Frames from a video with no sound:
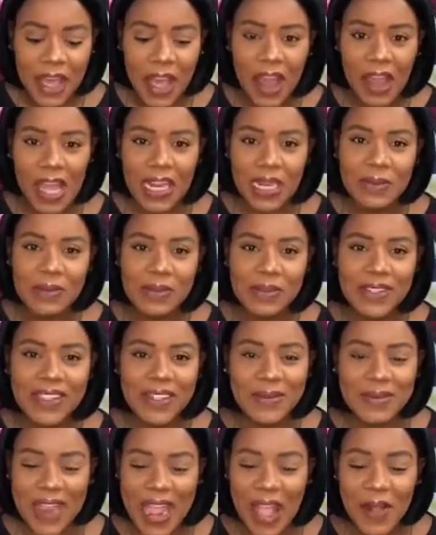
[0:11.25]
Okay, let me put
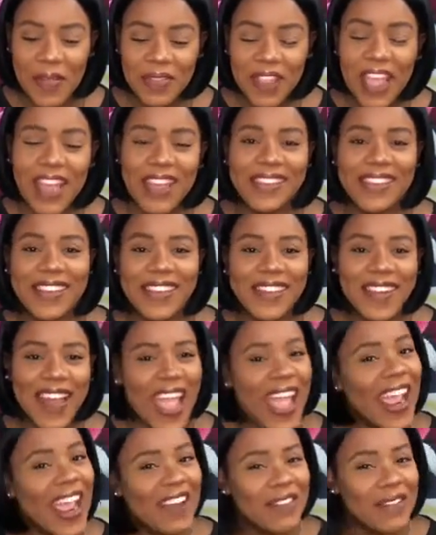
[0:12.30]
them down. So,
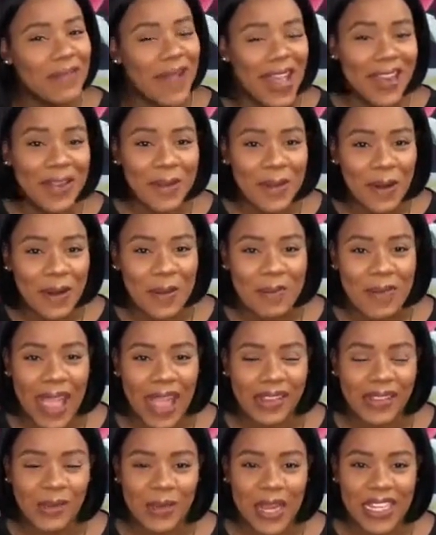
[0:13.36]
hey everybody, welcome
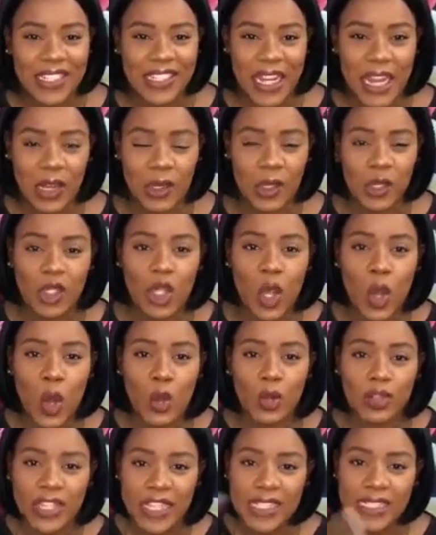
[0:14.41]
back to my channel.
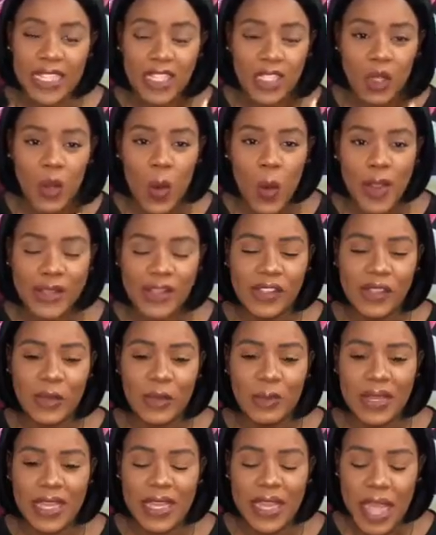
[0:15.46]
So this is going to
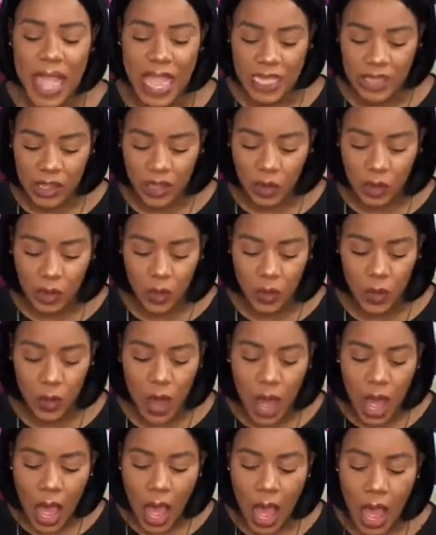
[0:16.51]
be a little
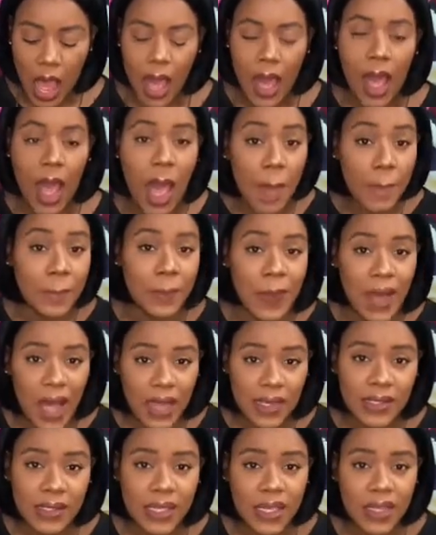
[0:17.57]
uh,
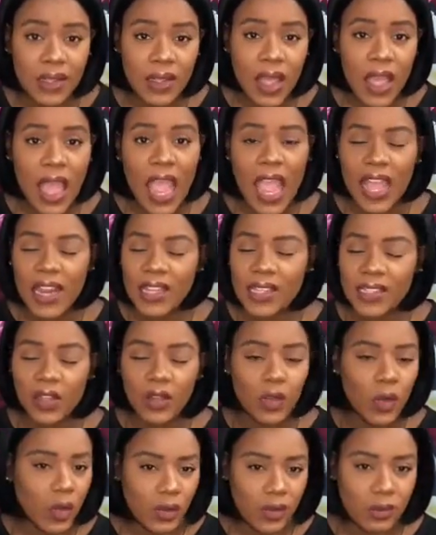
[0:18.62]
unboxing and it's a
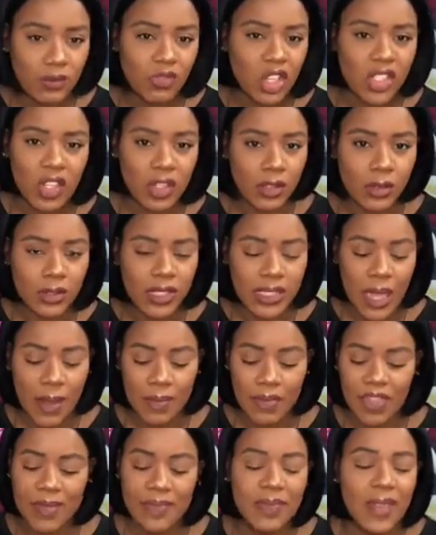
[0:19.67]
little, just a little
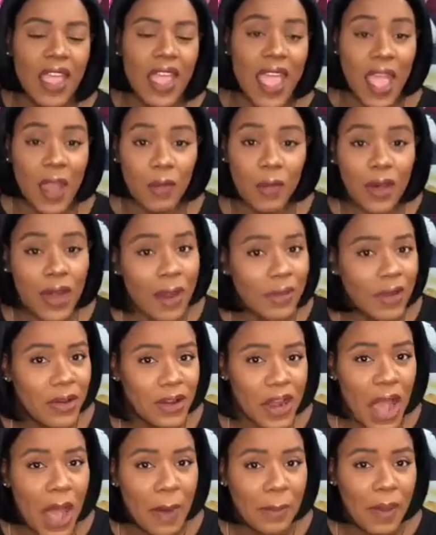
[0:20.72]
something. And what I'm
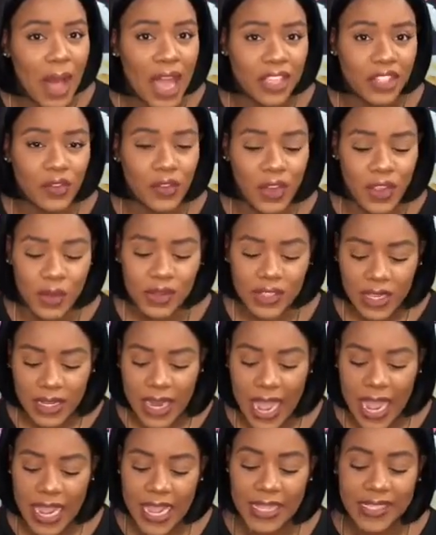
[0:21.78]
gonna unbox for you
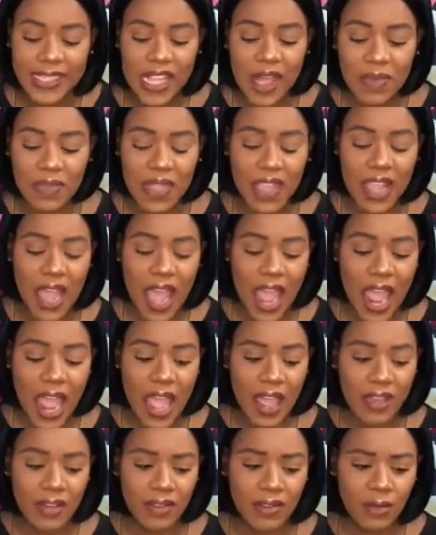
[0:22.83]
today is something
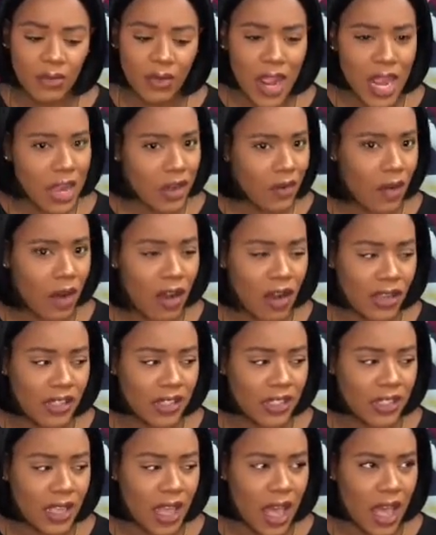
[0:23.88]
I ran
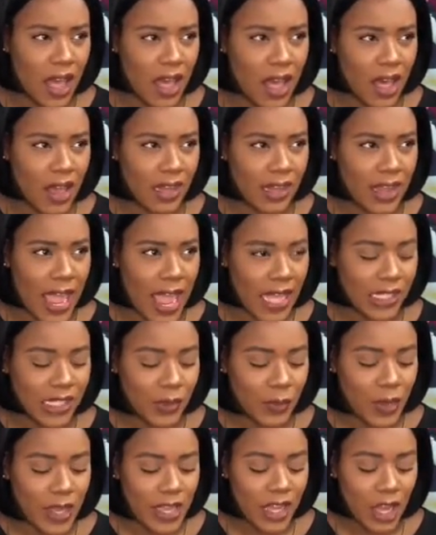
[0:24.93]
across uh, last
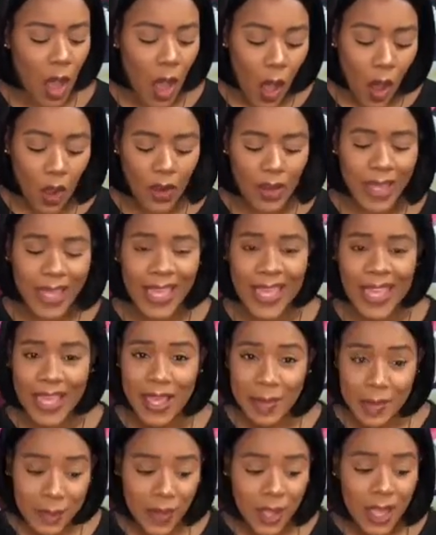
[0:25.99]
week called
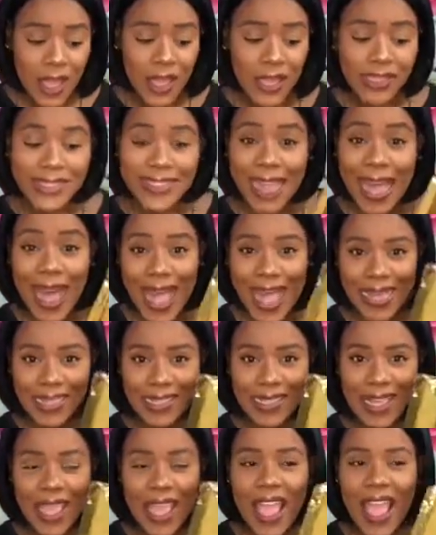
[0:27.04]
Hip
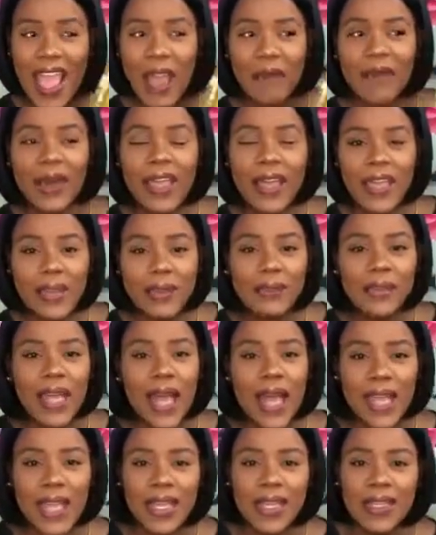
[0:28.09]
Dot. And what Hip
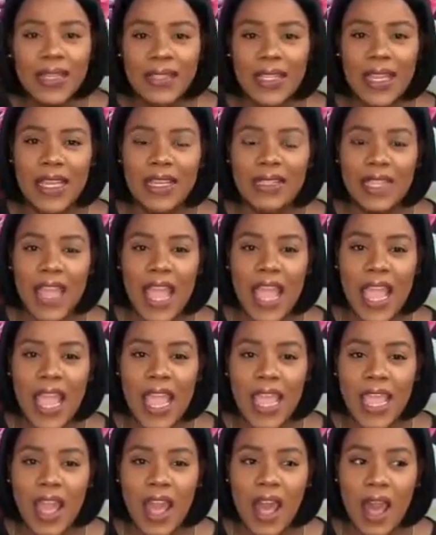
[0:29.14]
Dot is, is
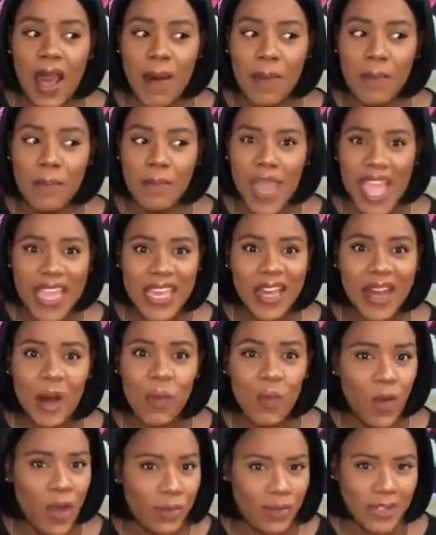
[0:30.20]
a um,
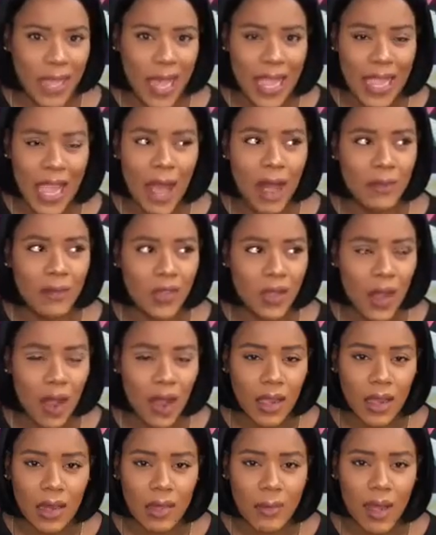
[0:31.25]
makeup website. I'm
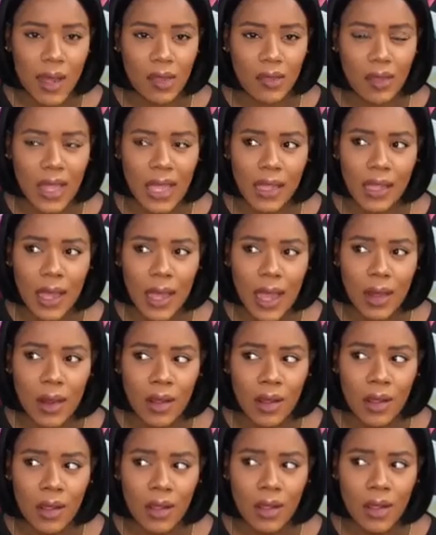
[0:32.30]
talking about, they
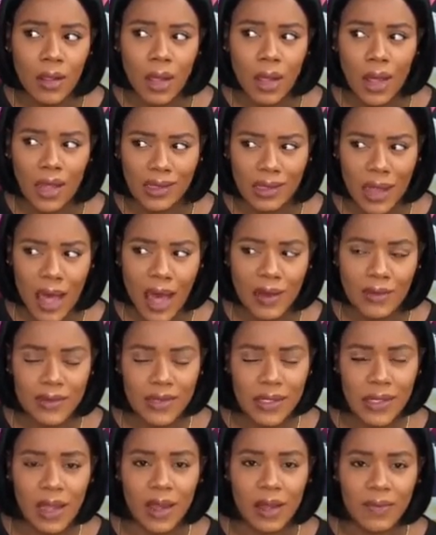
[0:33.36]
got a lot of
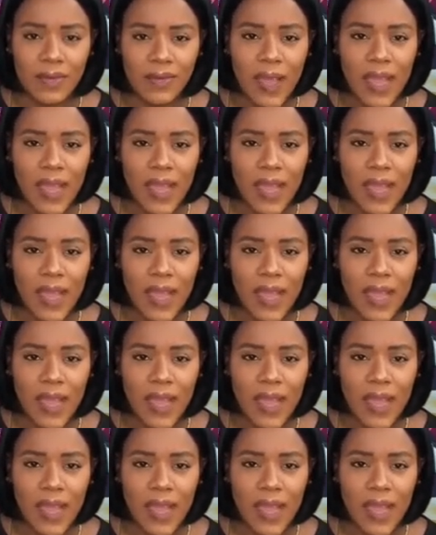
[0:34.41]
stuff.